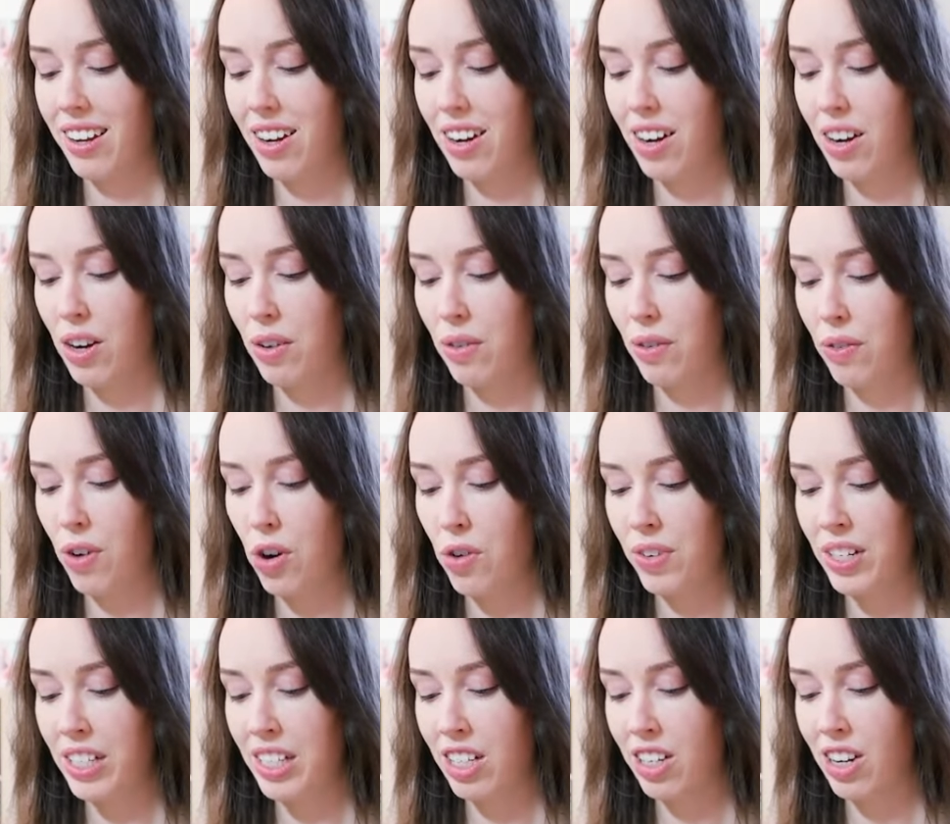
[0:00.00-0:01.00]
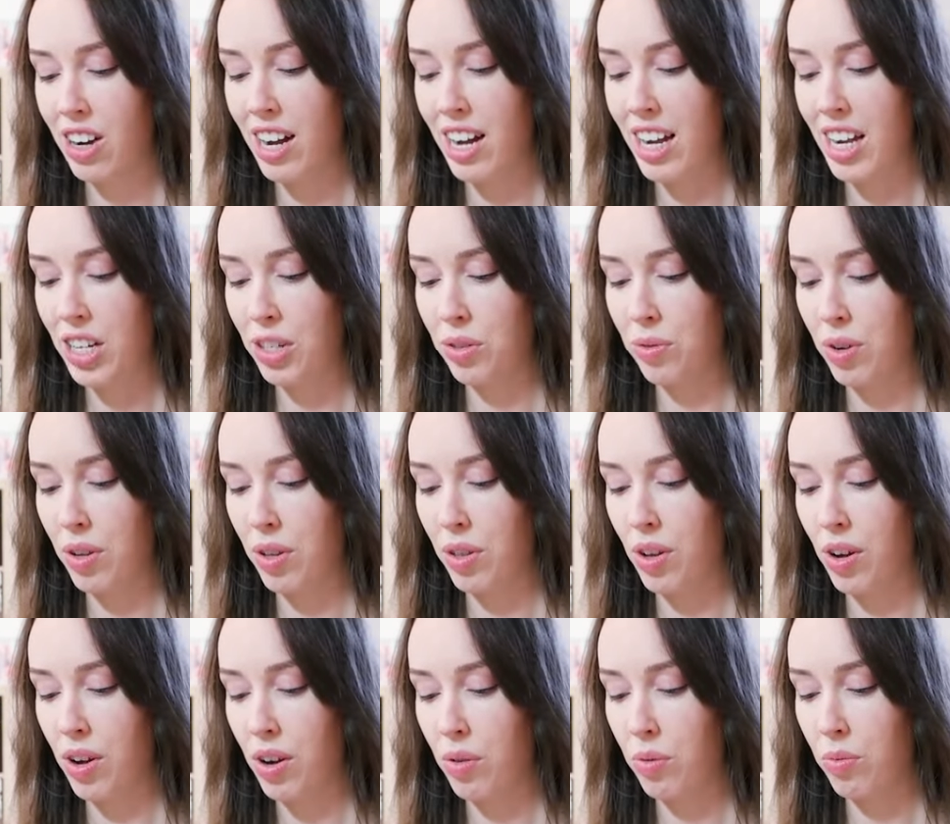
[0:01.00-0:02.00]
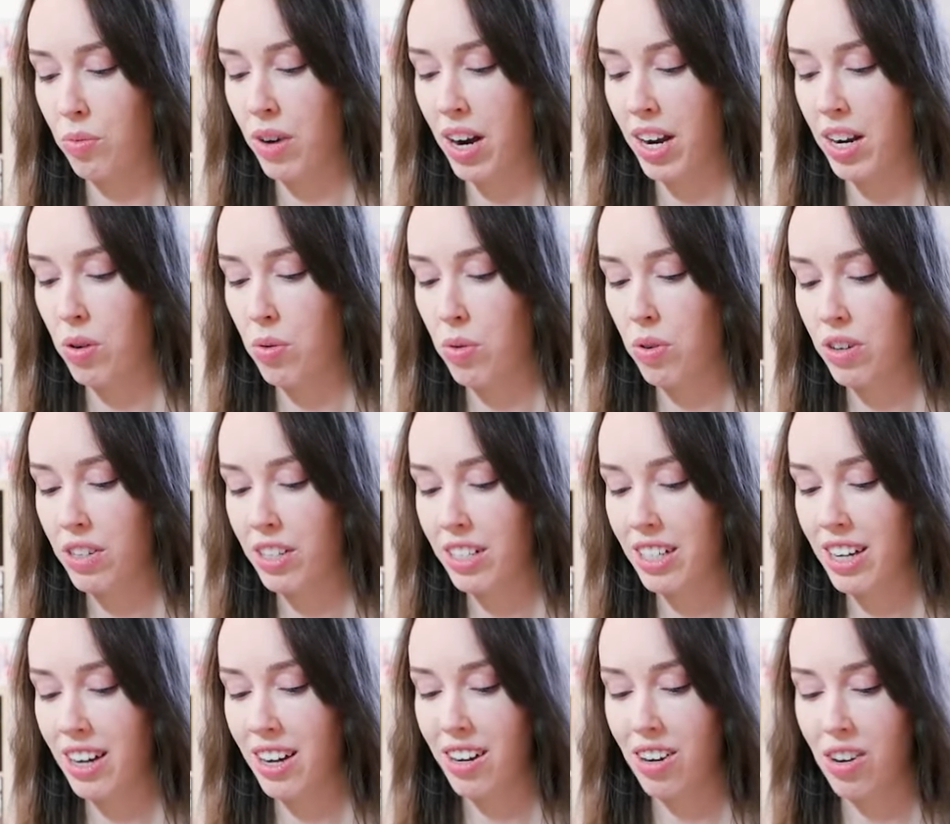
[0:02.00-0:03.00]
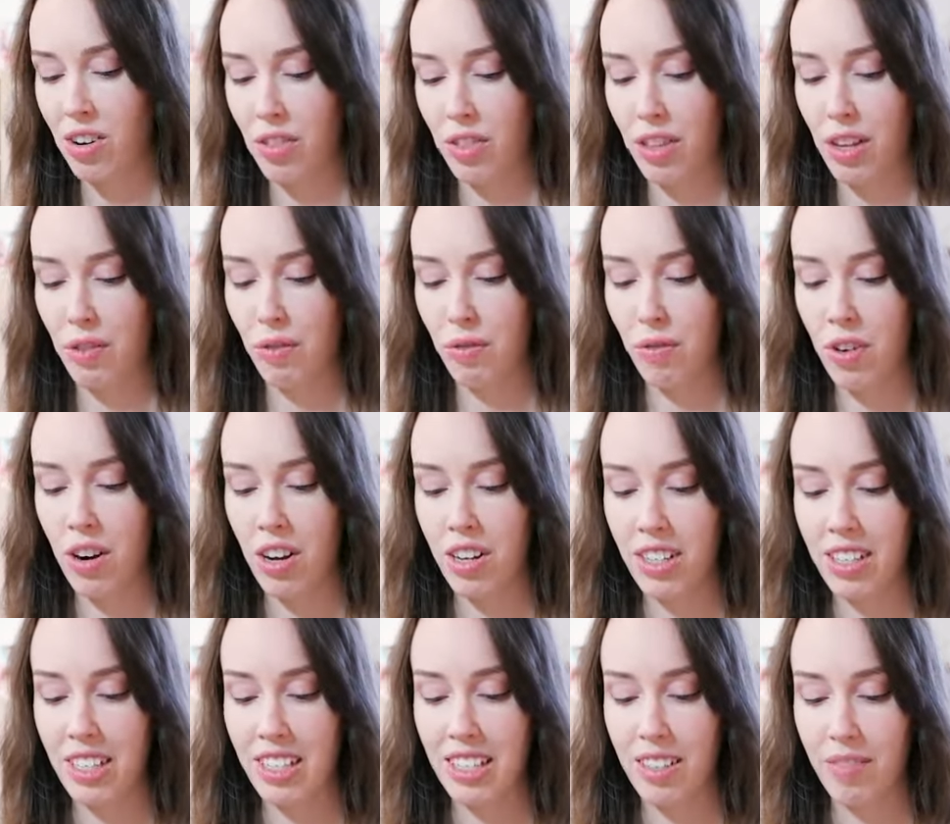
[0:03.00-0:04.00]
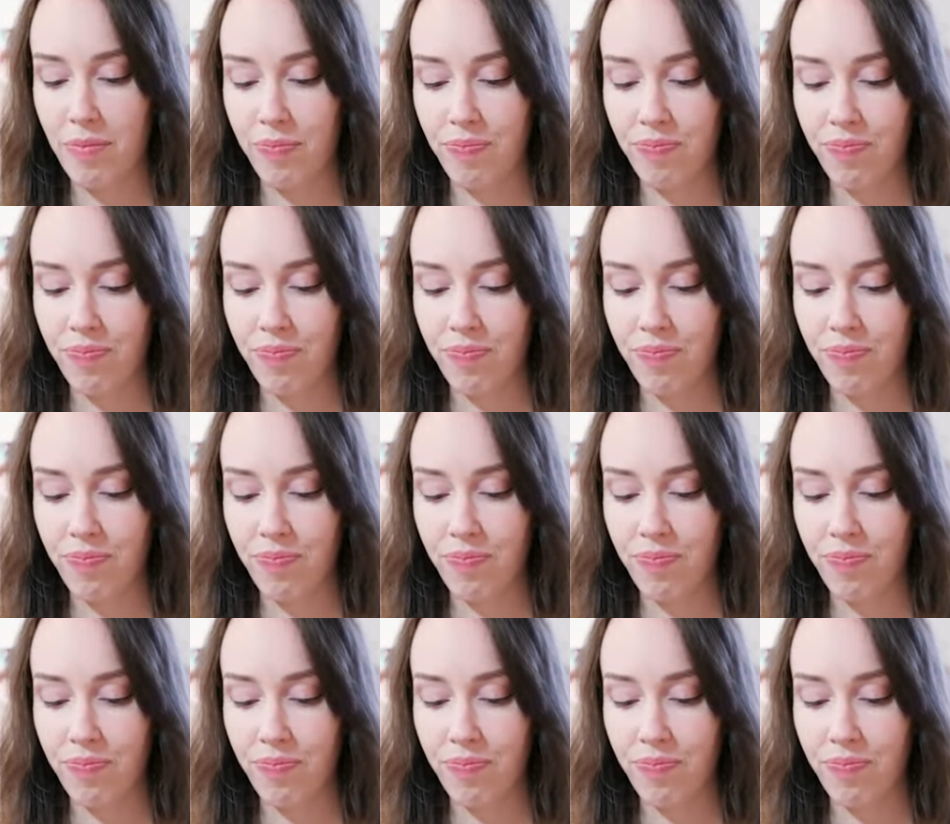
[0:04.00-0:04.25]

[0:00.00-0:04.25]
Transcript: of Evolving Skies with Rayquaza on the front.